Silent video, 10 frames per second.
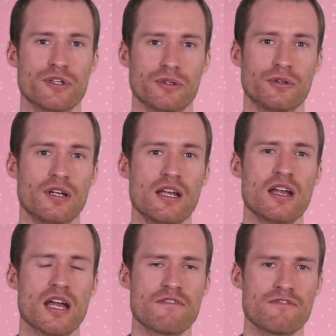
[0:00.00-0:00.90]
you
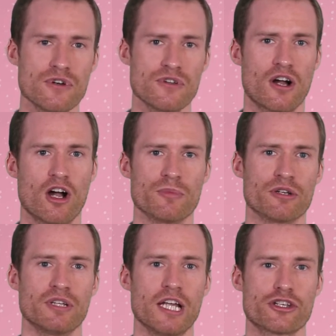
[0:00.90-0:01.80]
and further harm
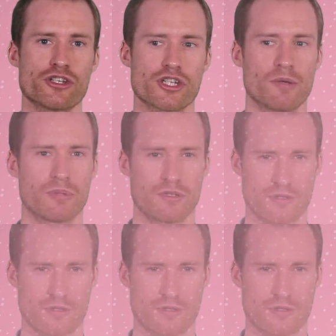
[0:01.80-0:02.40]
your relationship.